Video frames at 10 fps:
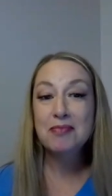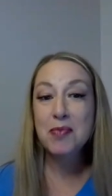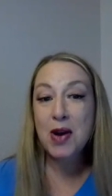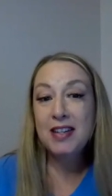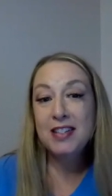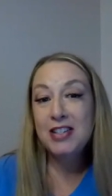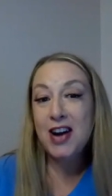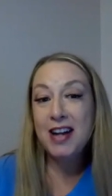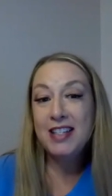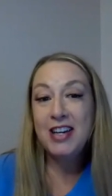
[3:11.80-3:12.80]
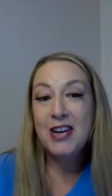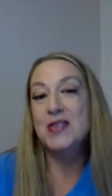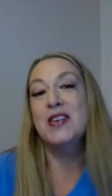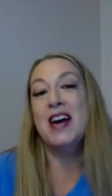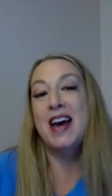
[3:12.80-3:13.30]
wanted to try
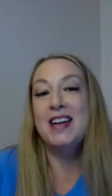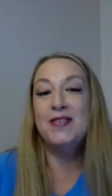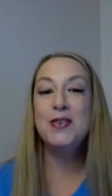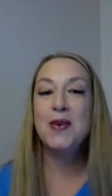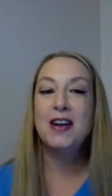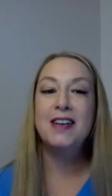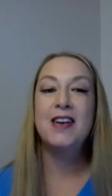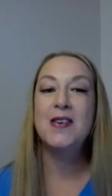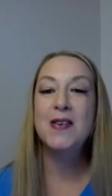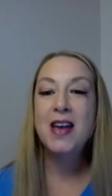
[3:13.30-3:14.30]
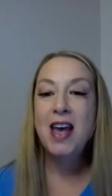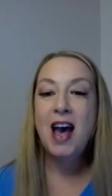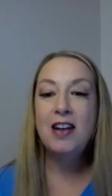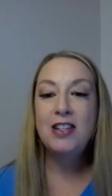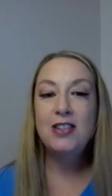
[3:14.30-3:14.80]
too. And if you want to know
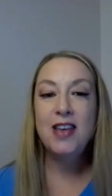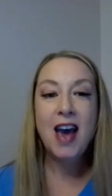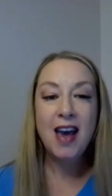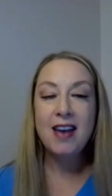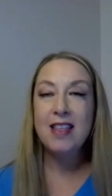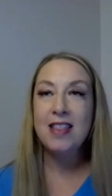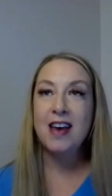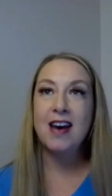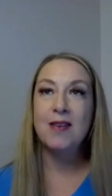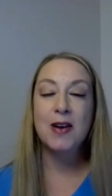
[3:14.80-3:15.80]
how to do that, the,